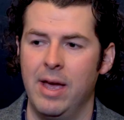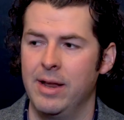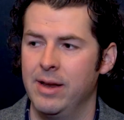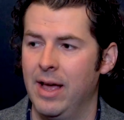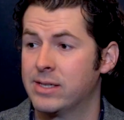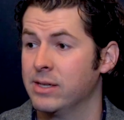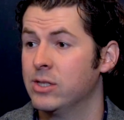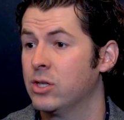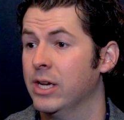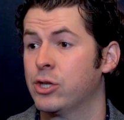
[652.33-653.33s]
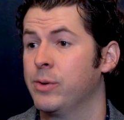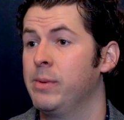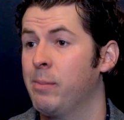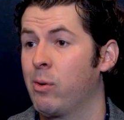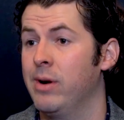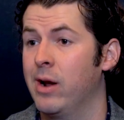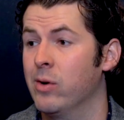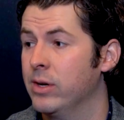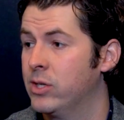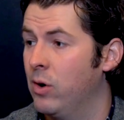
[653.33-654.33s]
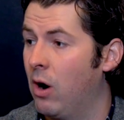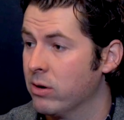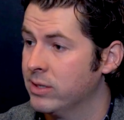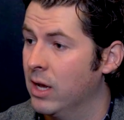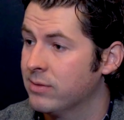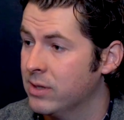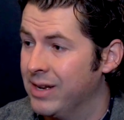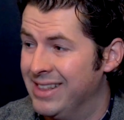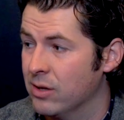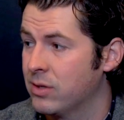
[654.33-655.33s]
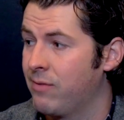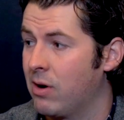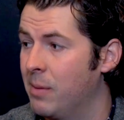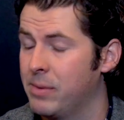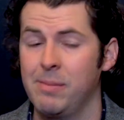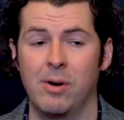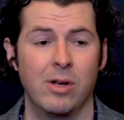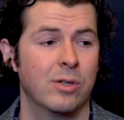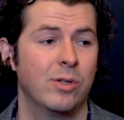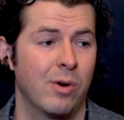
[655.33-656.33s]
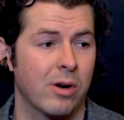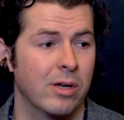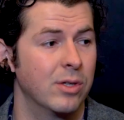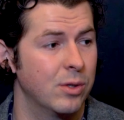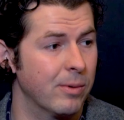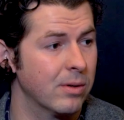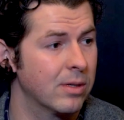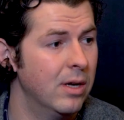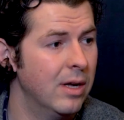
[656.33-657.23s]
and it's extremely important not only to ourselves and the ethos of our company, but also to our consumers.